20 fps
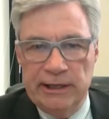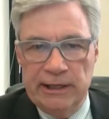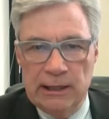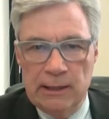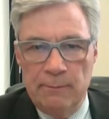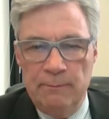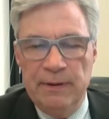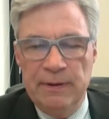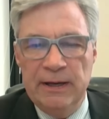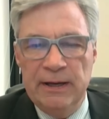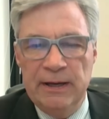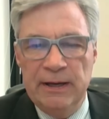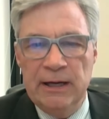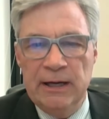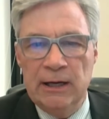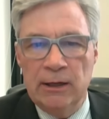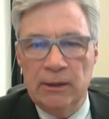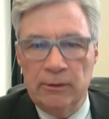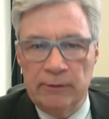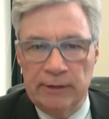the
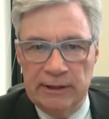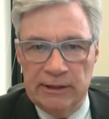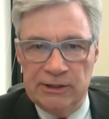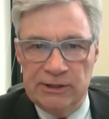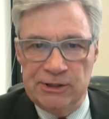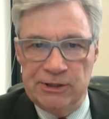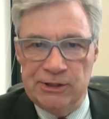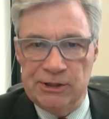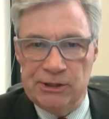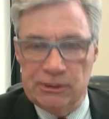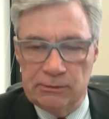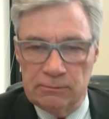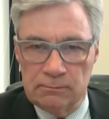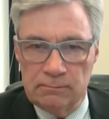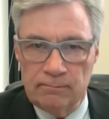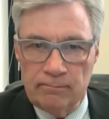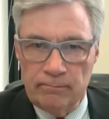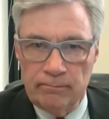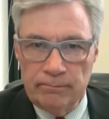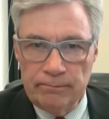appearance
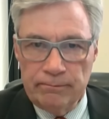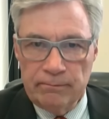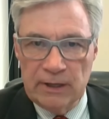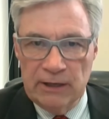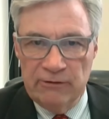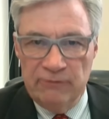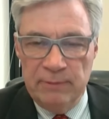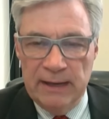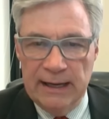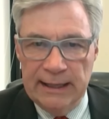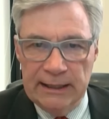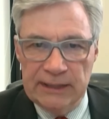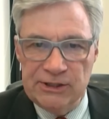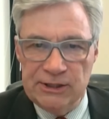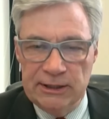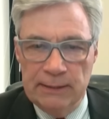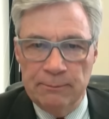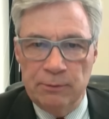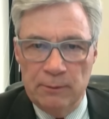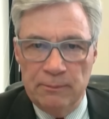of bias and
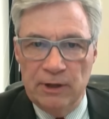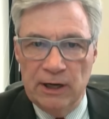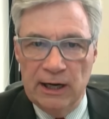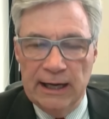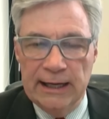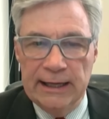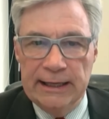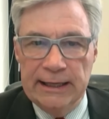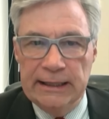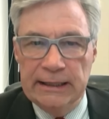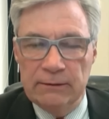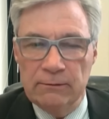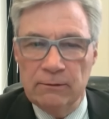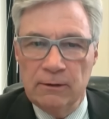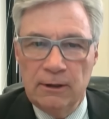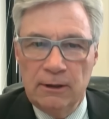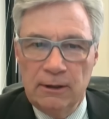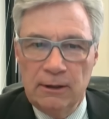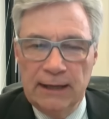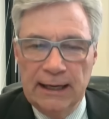impropriety.
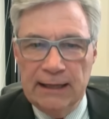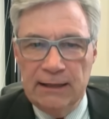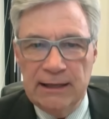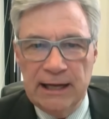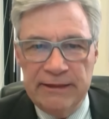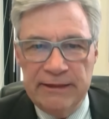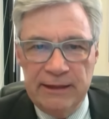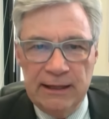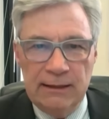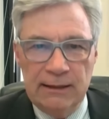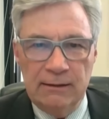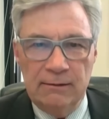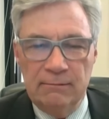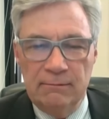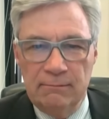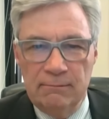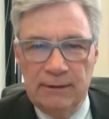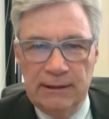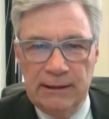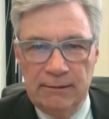And nothing
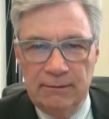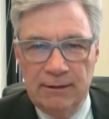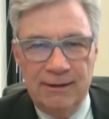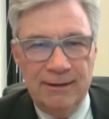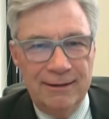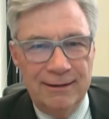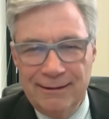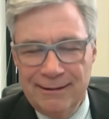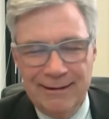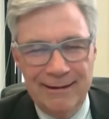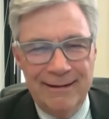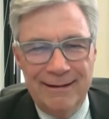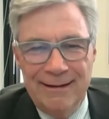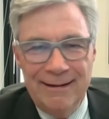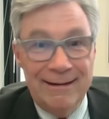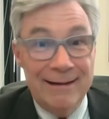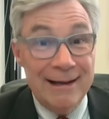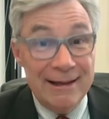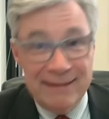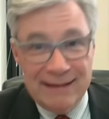
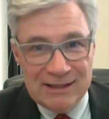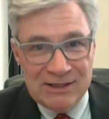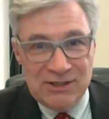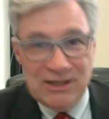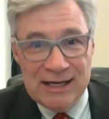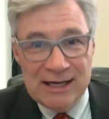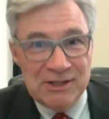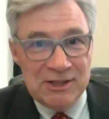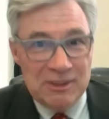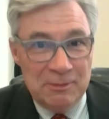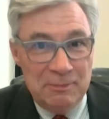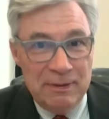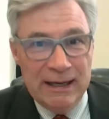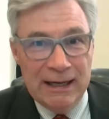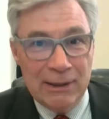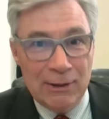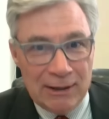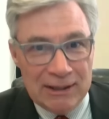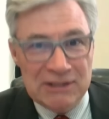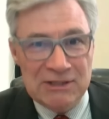says
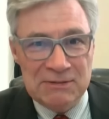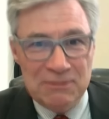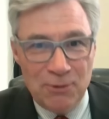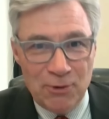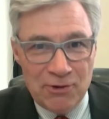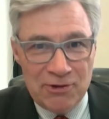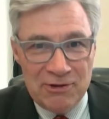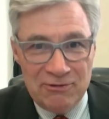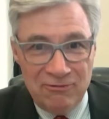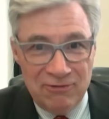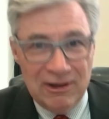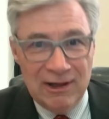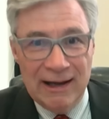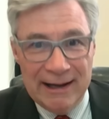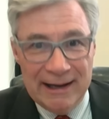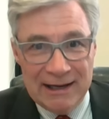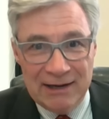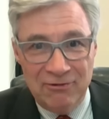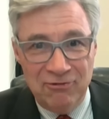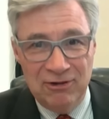appearance more than
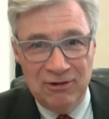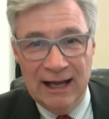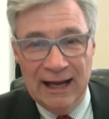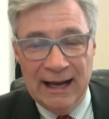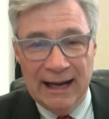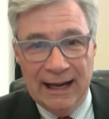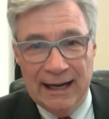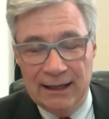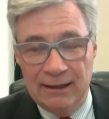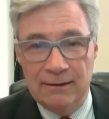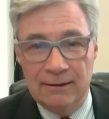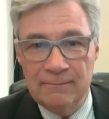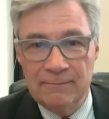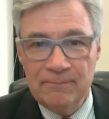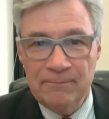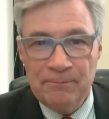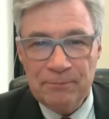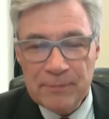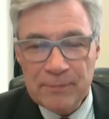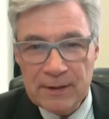flying a flag.
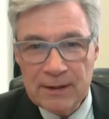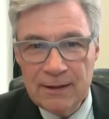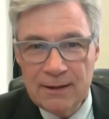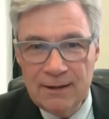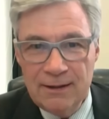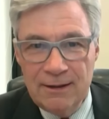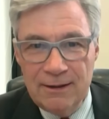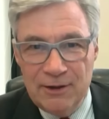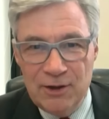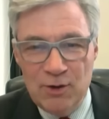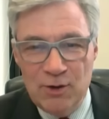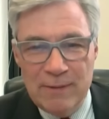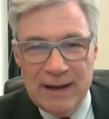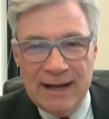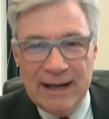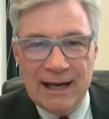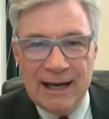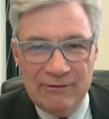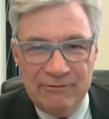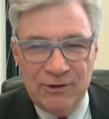You
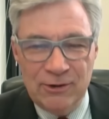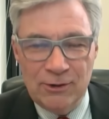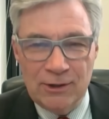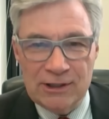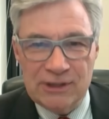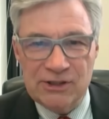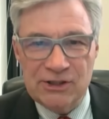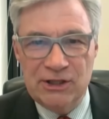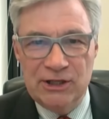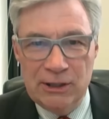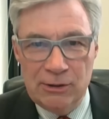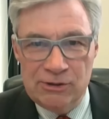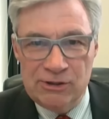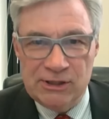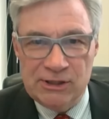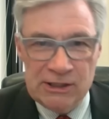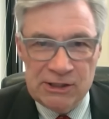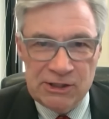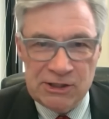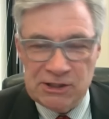may have your
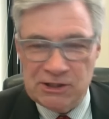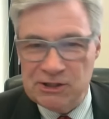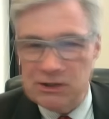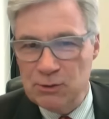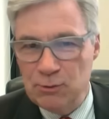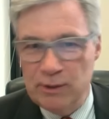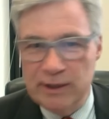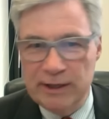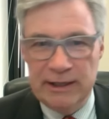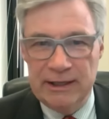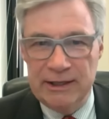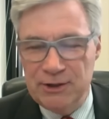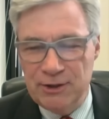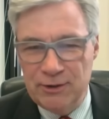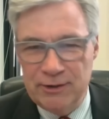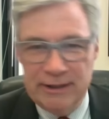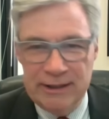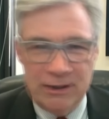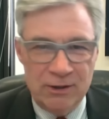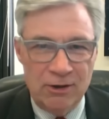excuses as to what in
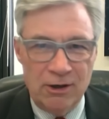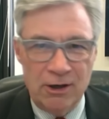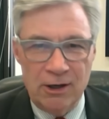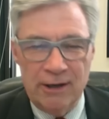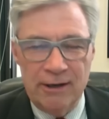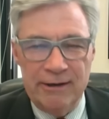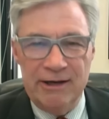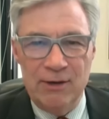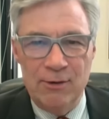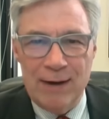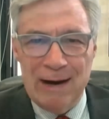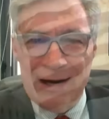your inner heart